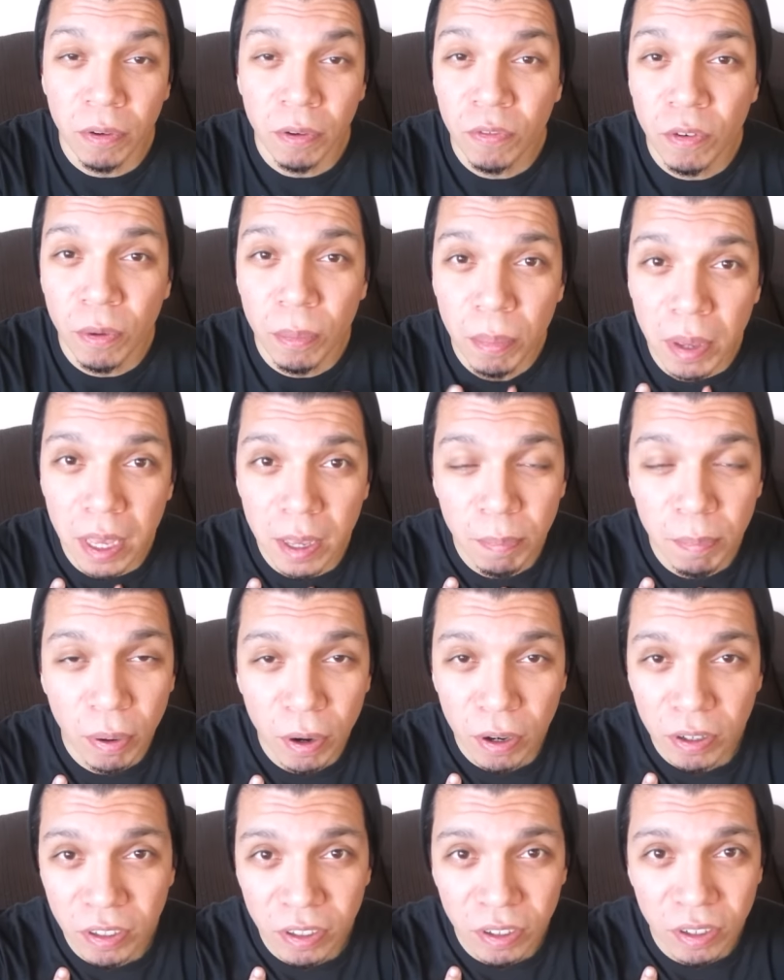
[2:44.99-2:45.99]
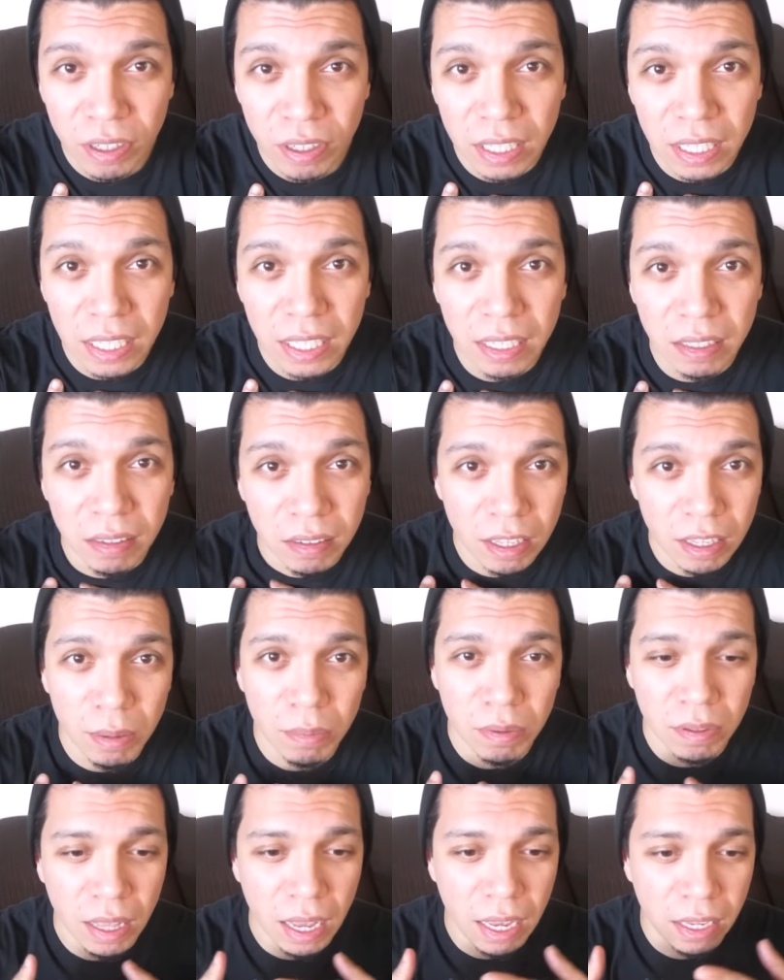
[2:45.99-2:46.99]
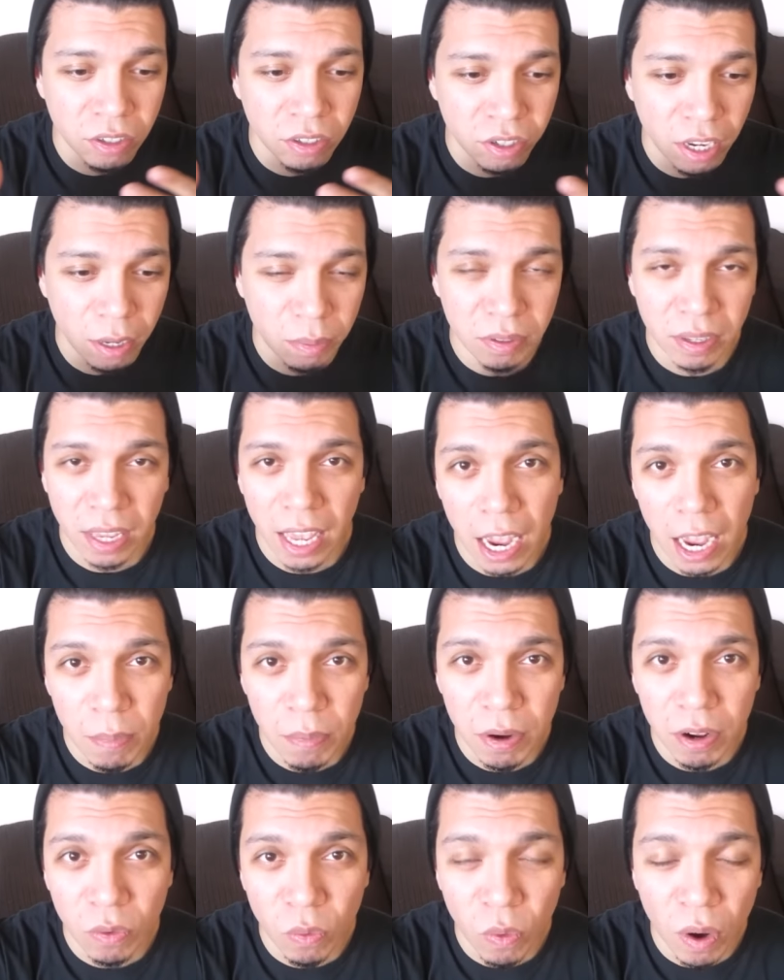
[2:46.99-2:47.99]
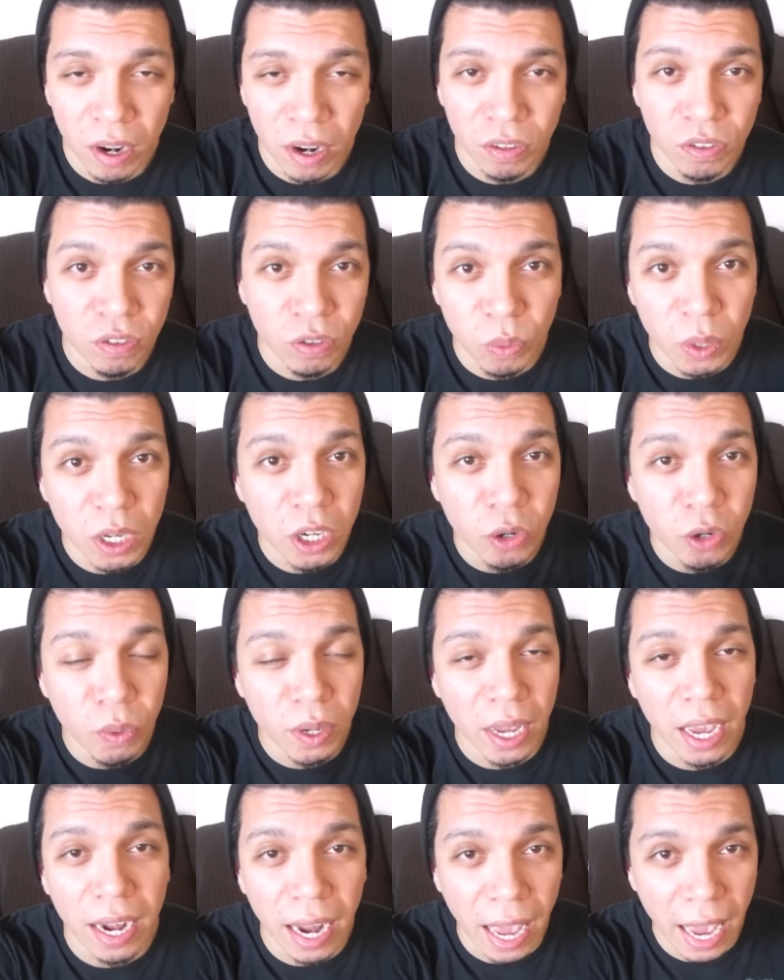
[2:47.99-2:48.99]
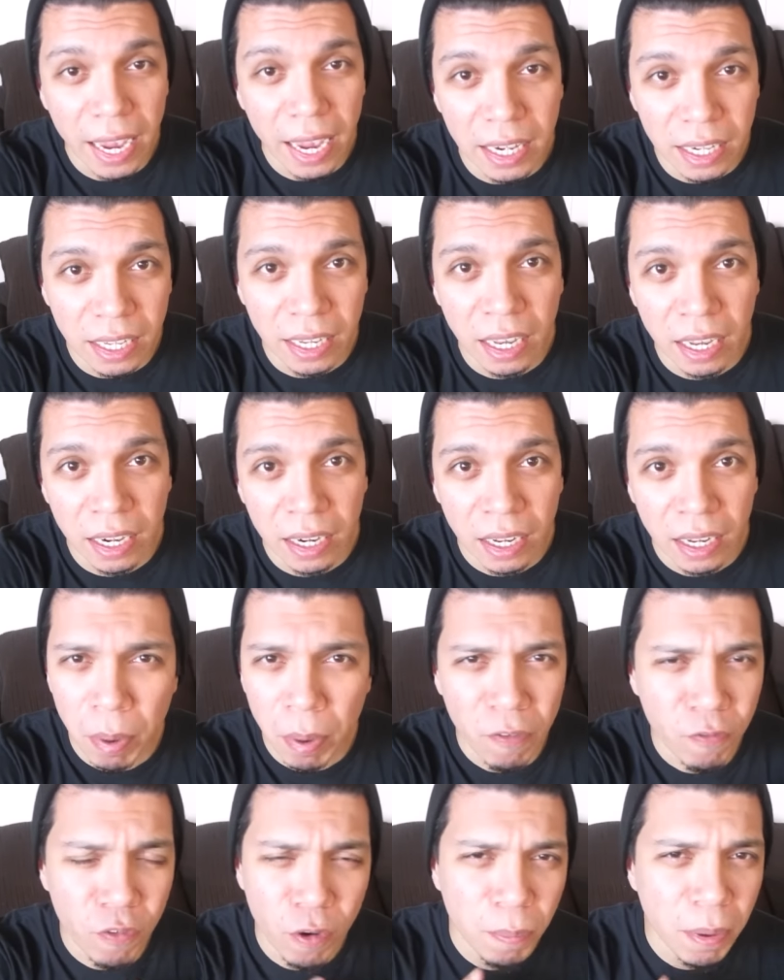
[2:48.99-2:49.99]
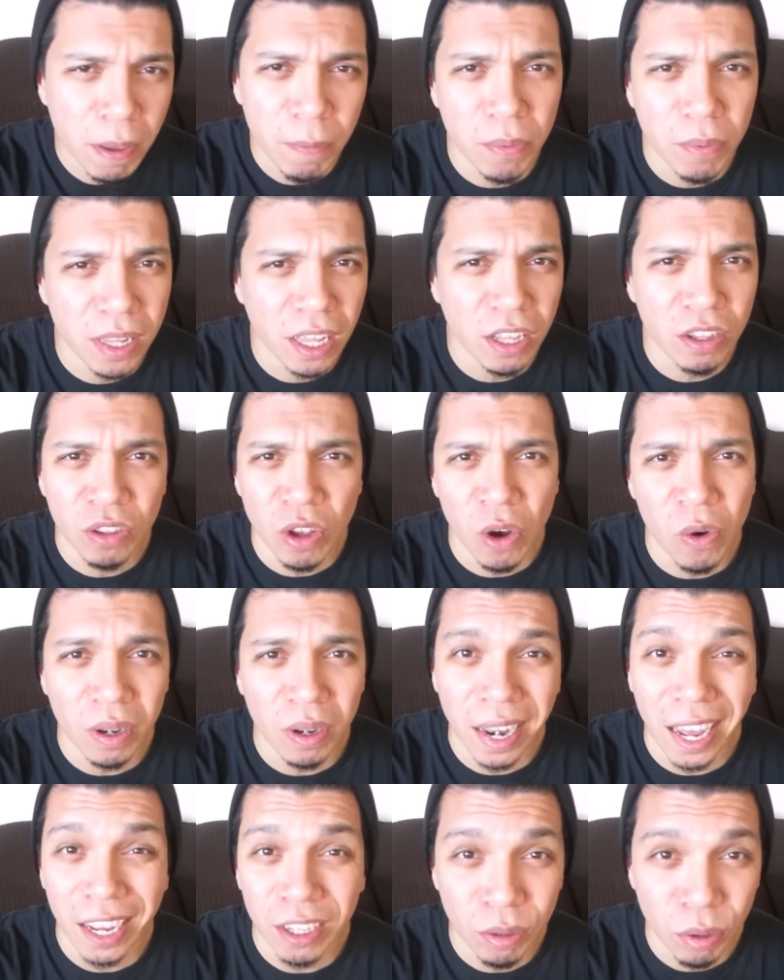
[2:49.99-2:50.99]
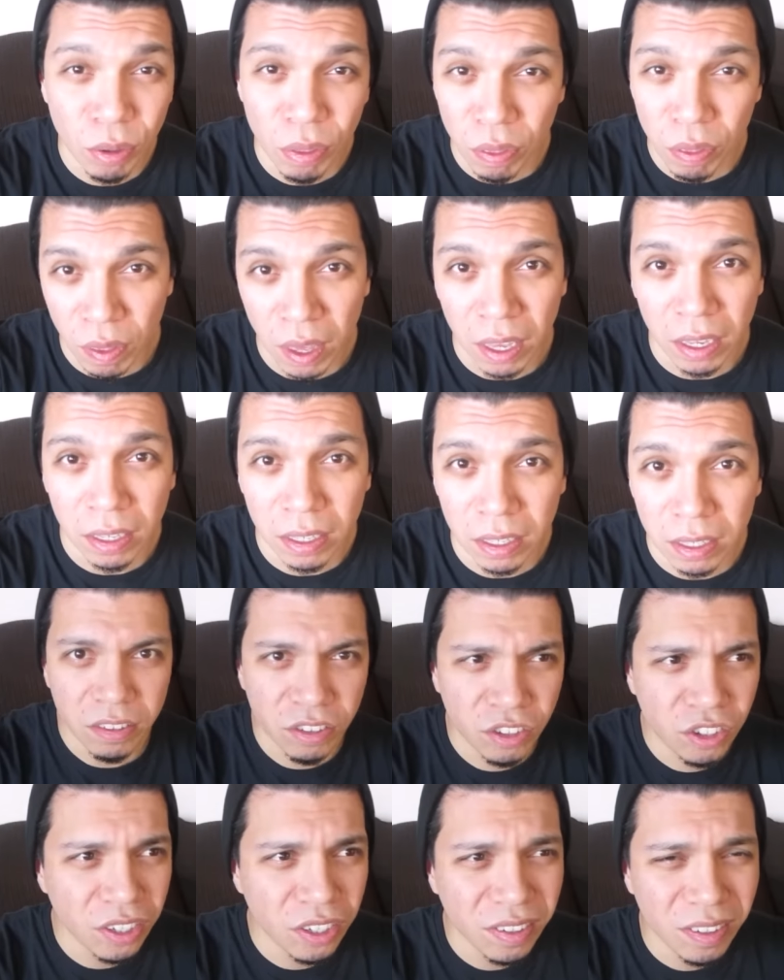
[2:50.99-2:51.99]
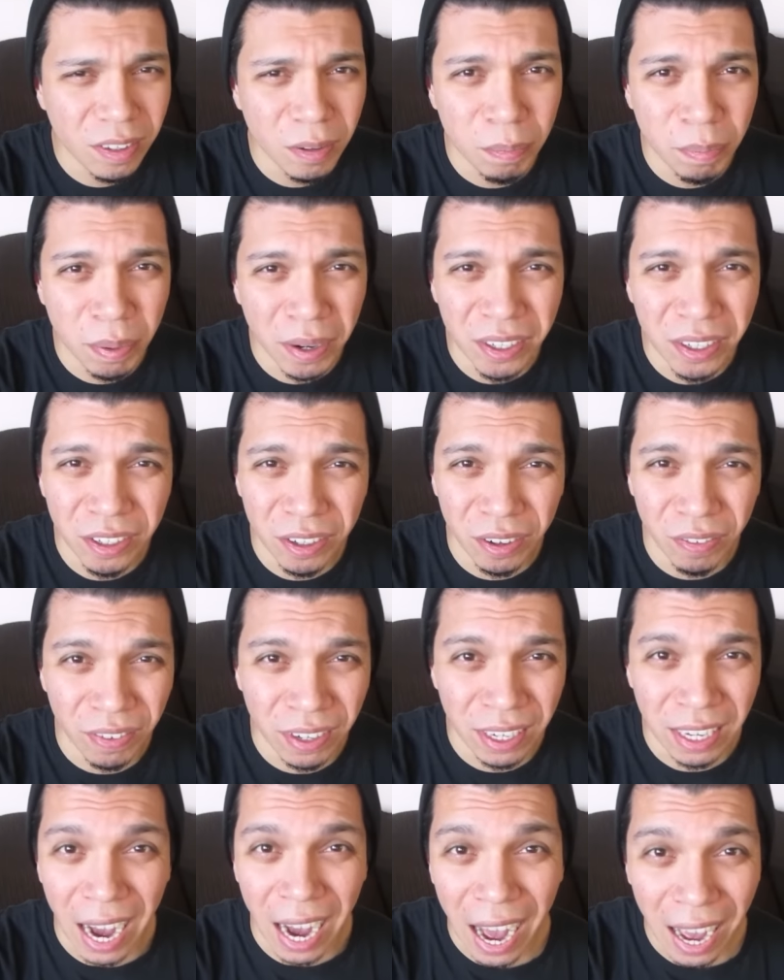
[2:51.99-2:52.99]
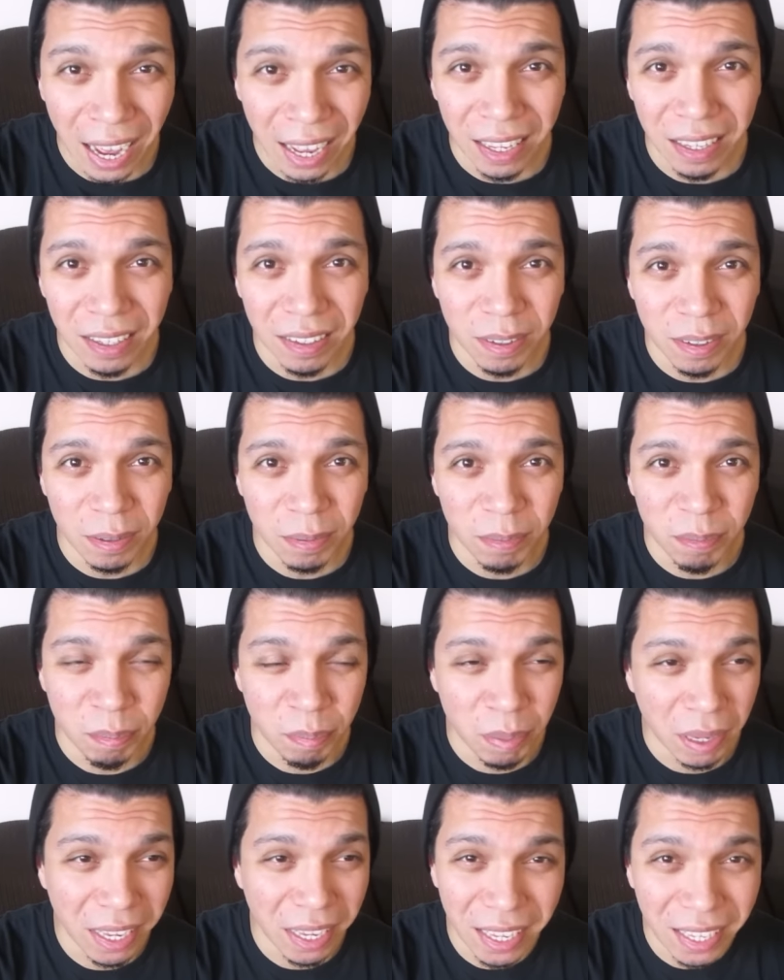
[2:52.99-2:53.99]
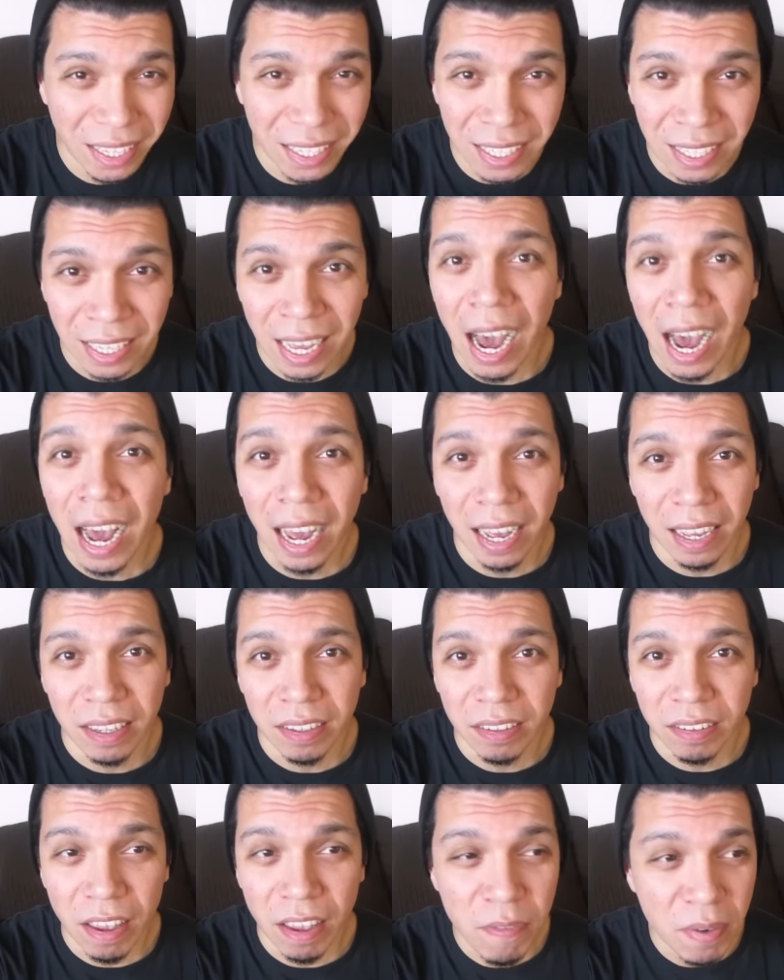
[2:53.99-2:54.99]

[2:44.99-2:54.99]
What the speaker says: But for me personally, it seems like James Cameron wanted to recreate Alien, but for people that don't like to think. It's just a bunch of guys being guys.